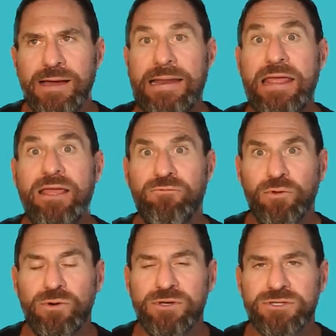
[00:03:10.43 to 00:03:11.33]
an
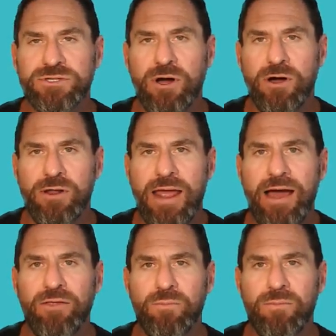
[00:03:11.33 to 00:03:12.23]
influence on
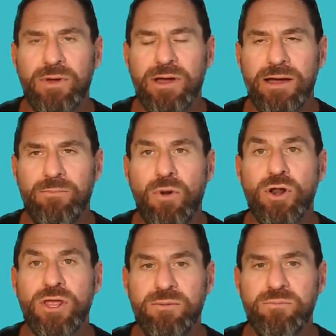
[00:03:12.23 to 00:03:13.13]
how the
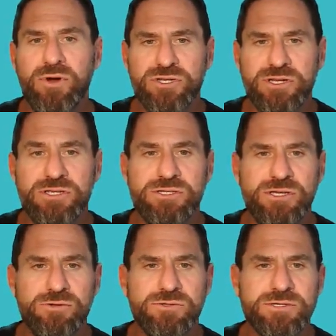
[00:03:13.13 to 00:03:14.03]
marketing budget is
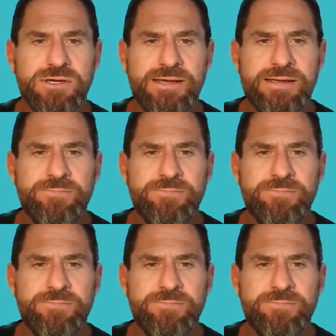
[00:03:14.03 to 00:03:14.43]
used.